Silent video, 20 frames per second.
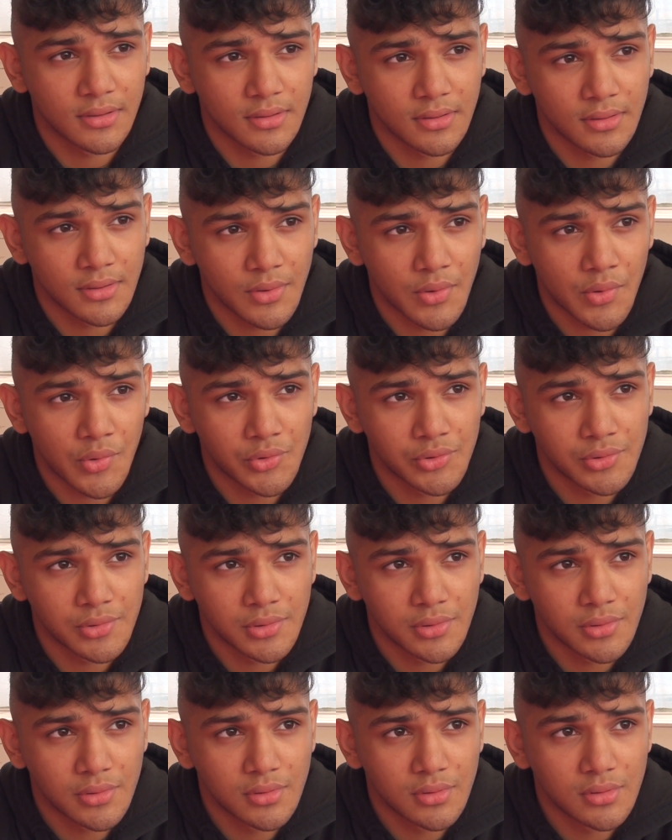Um, what was
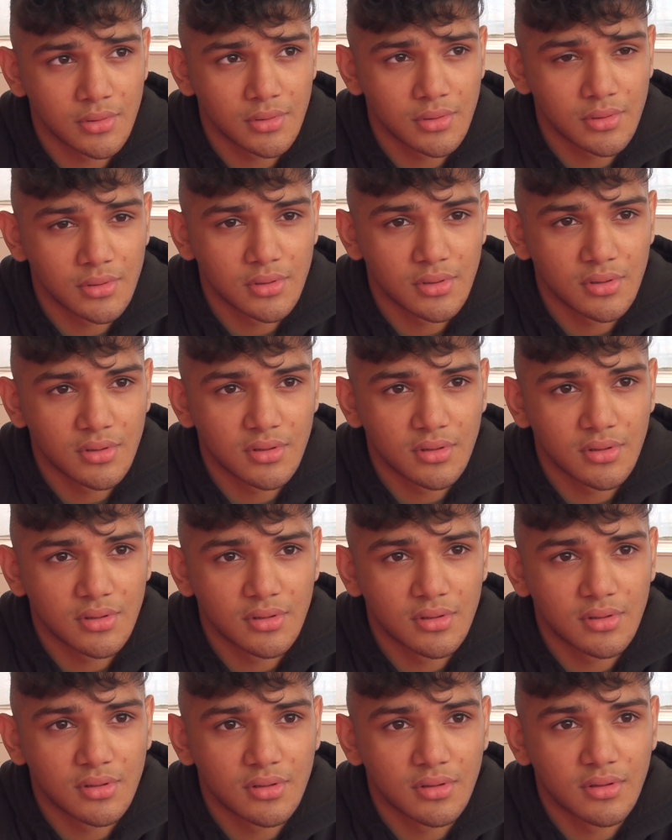the highlight of your amateur
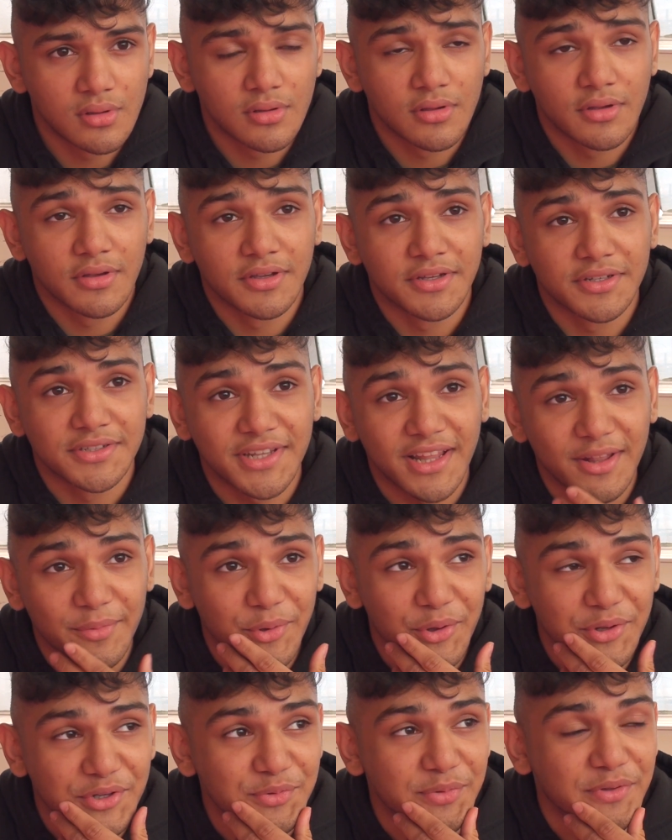career like? Shall
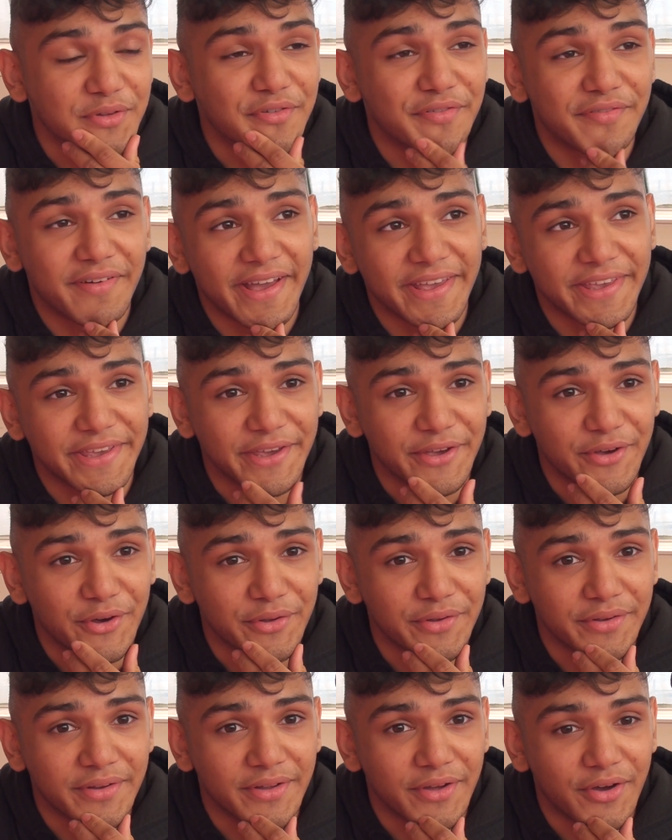be honest with you, fighting
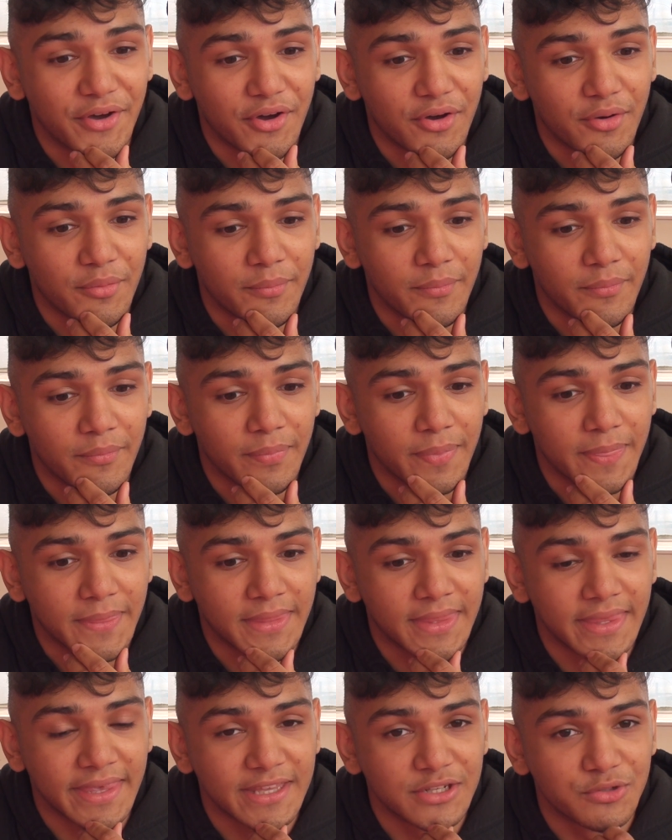on um,
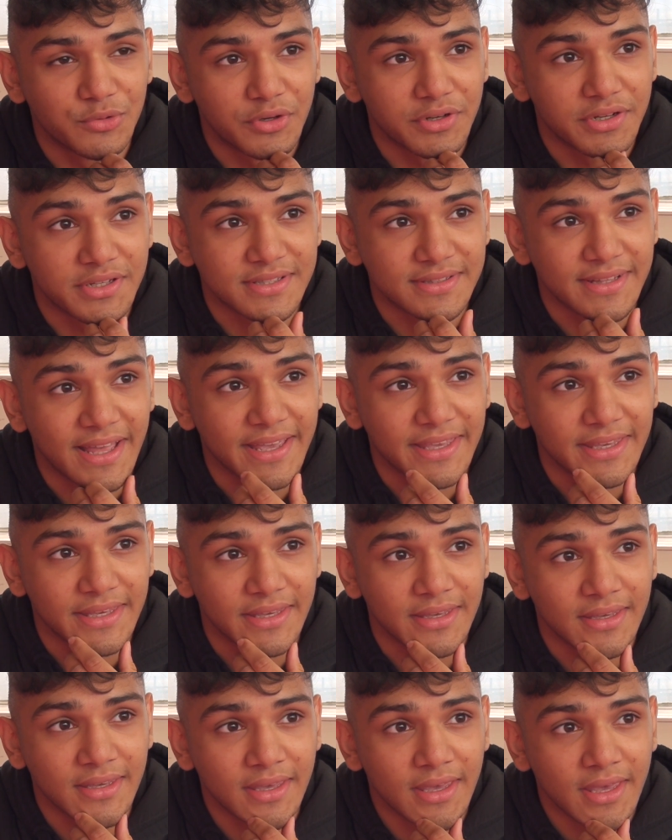Cage Warriors
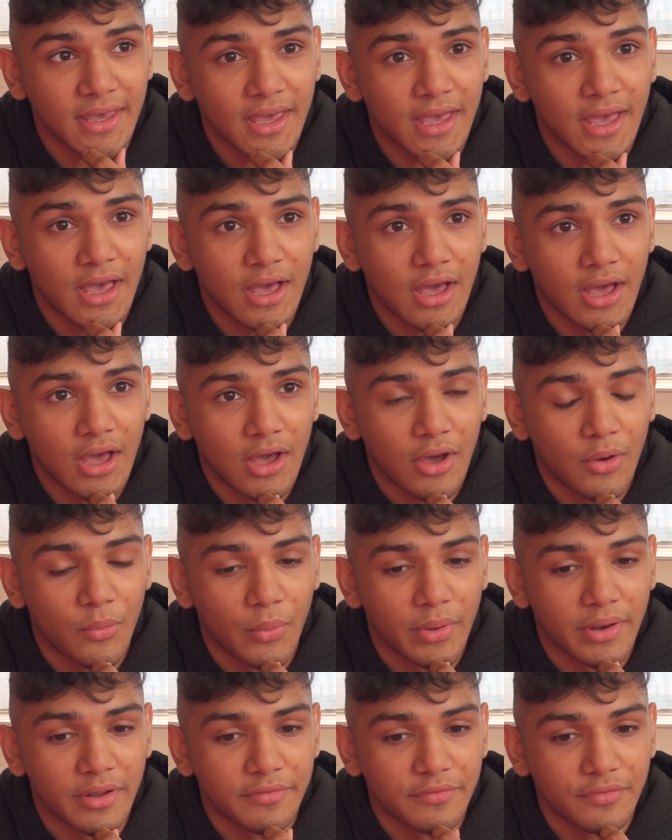ninety. Yeah.
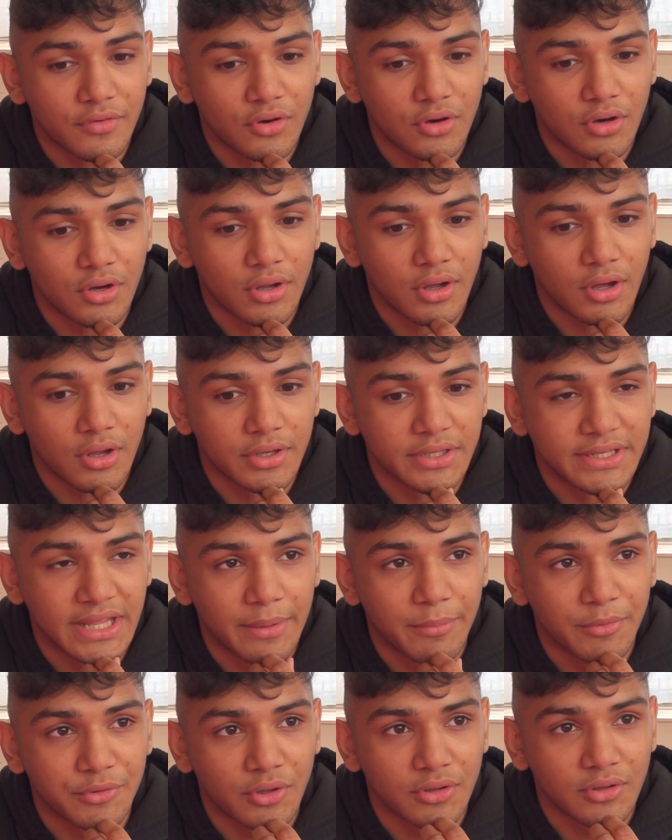When I fought
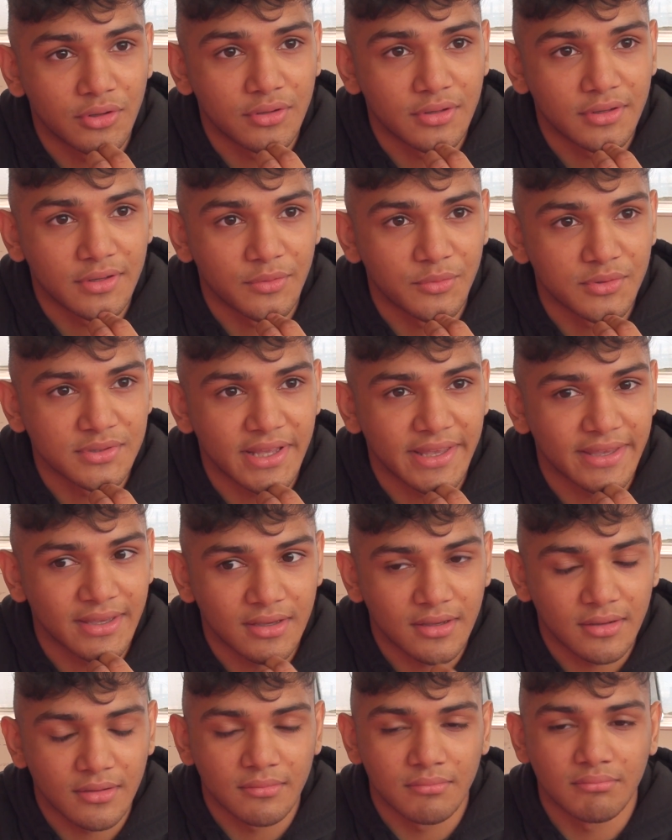Damon Donald, it was like
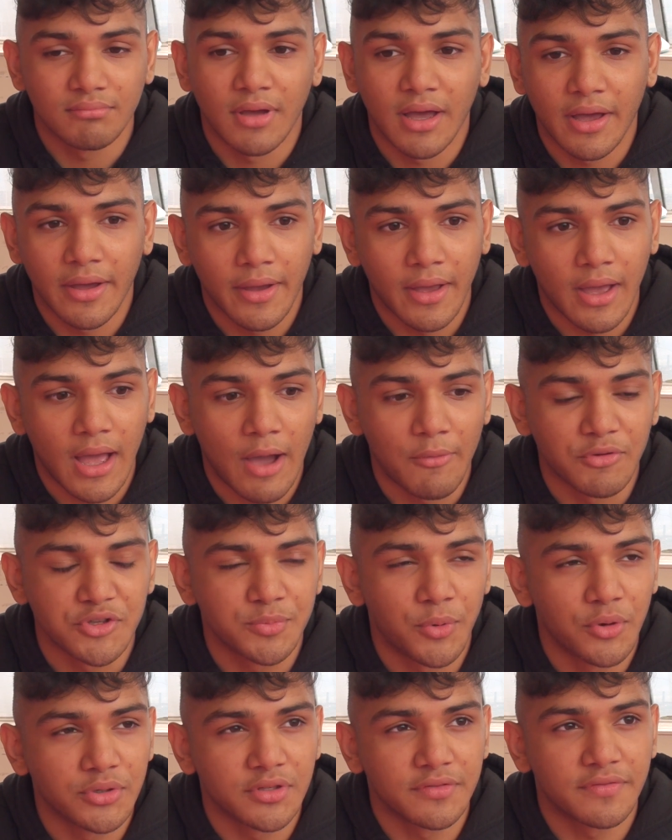I was
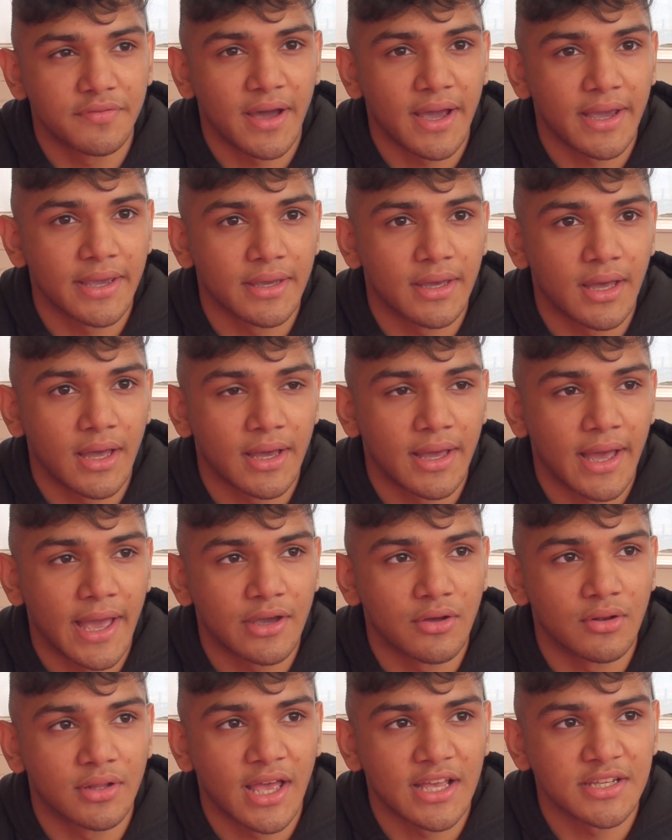supposed to fight a
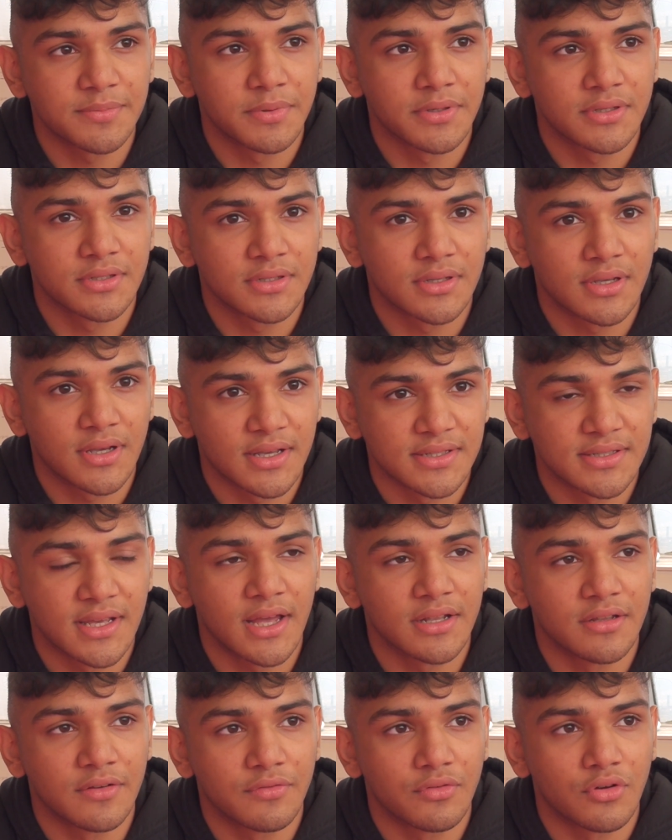guy called Casper
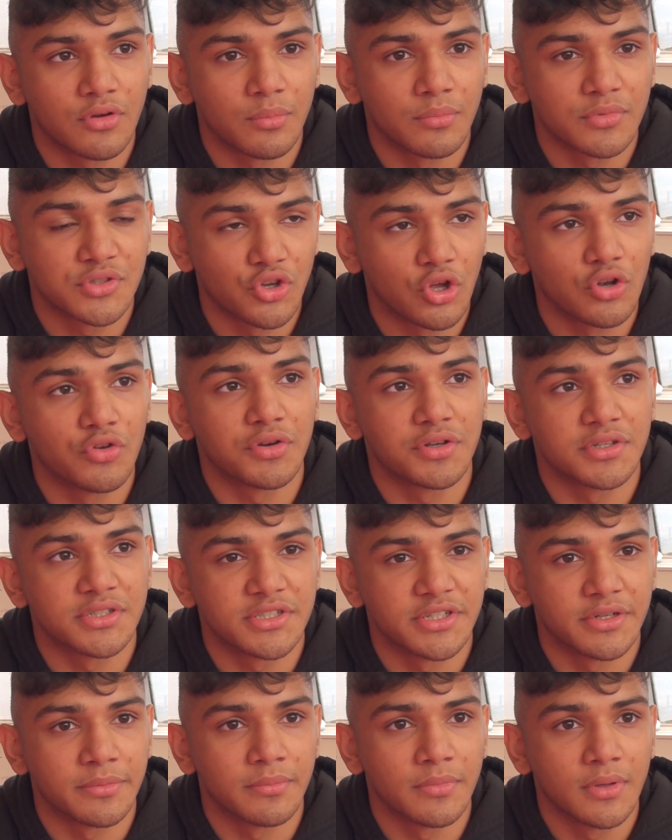Cazada from Soul
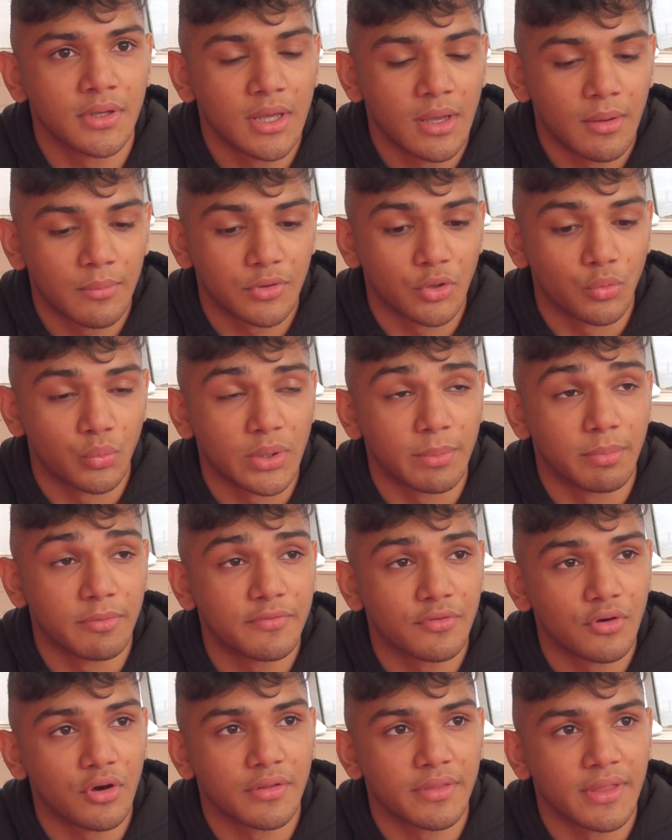Lotus gym the week
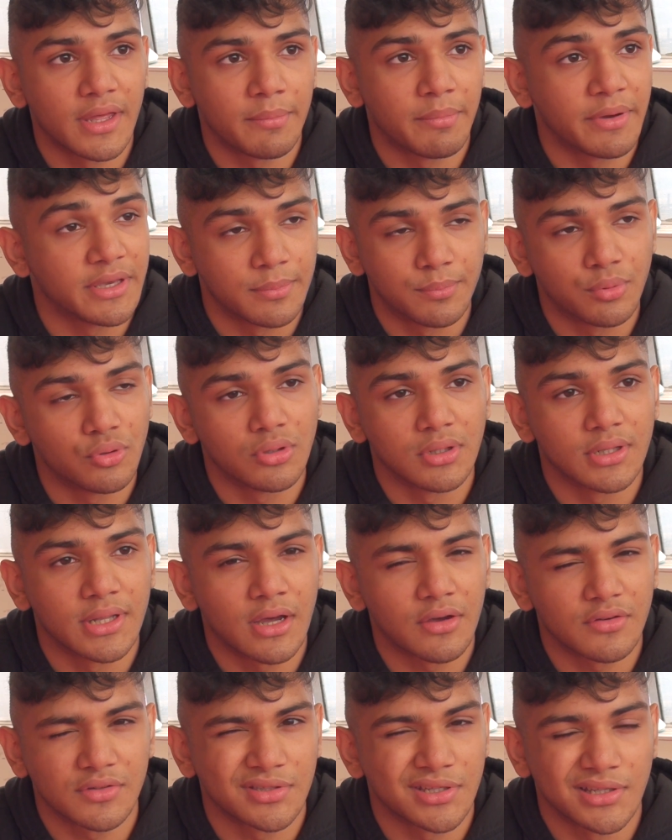before that, but he pulled
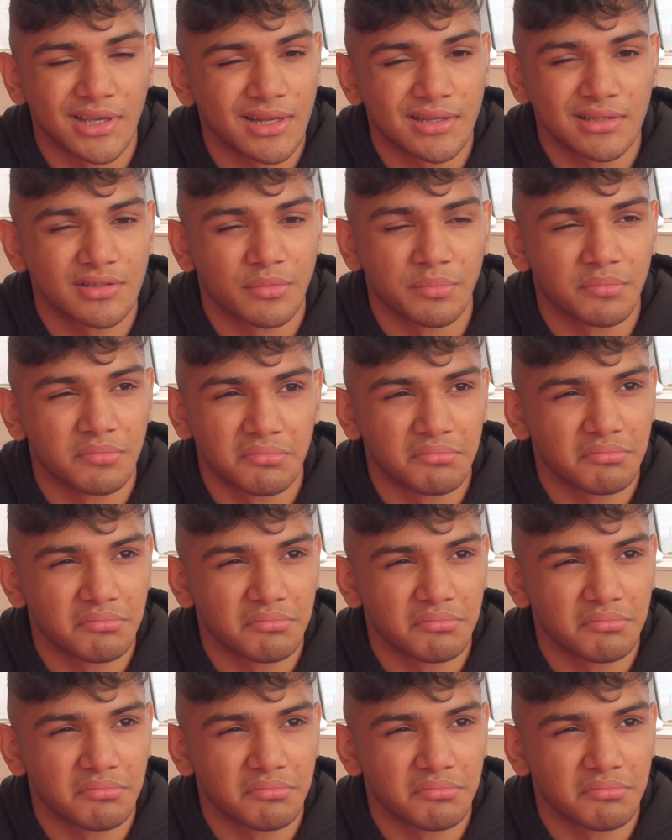out because he had some